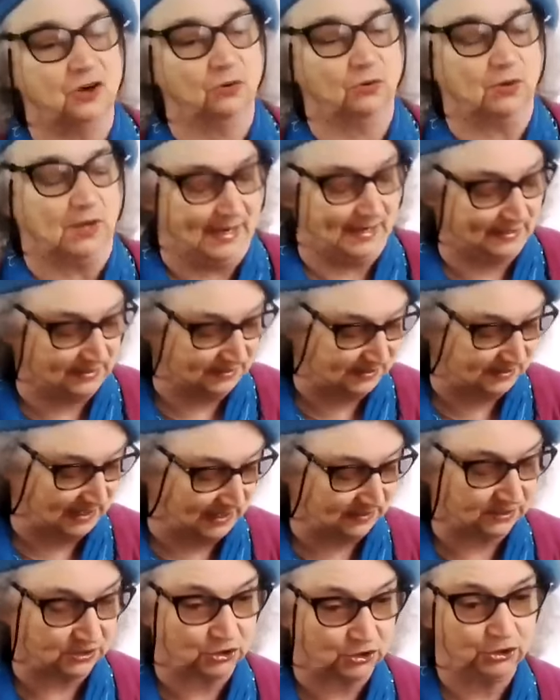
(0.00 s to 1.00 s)
okay? Because
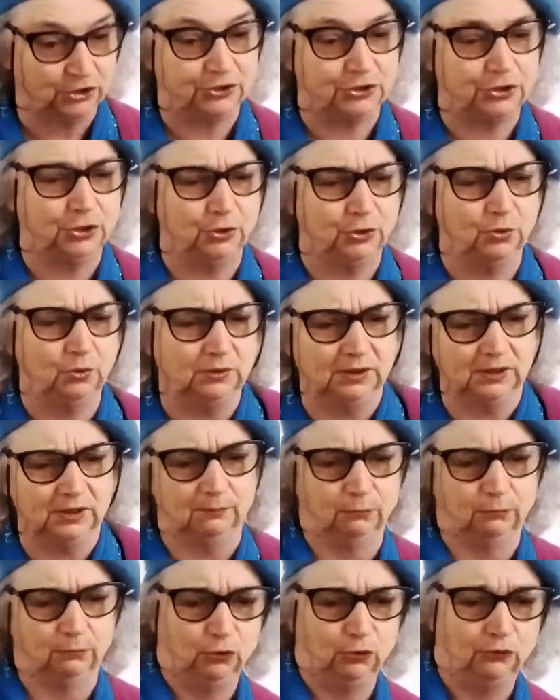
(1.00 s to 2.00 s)
that's good too, a
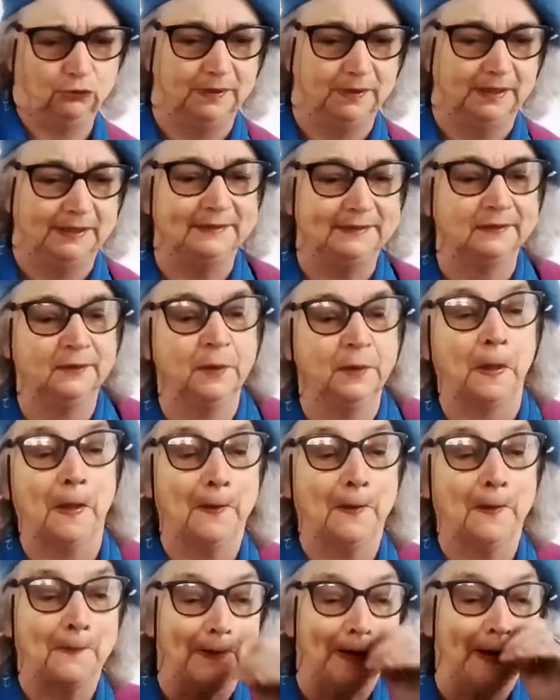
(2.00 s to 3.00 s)
little movement,
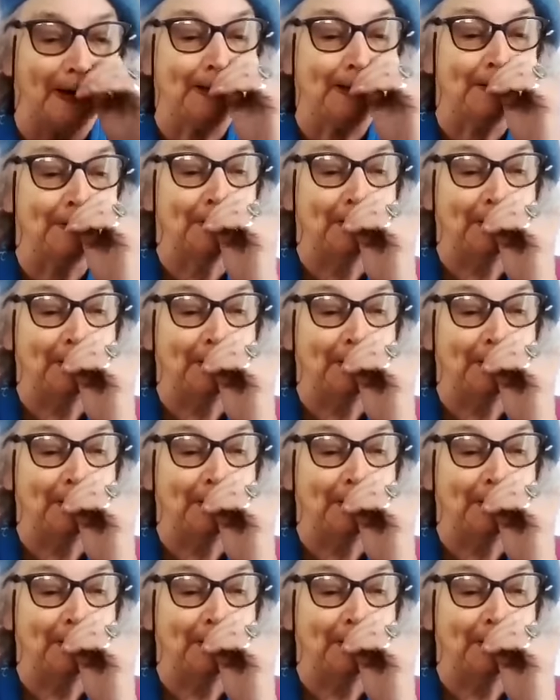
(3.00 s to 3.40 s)
right?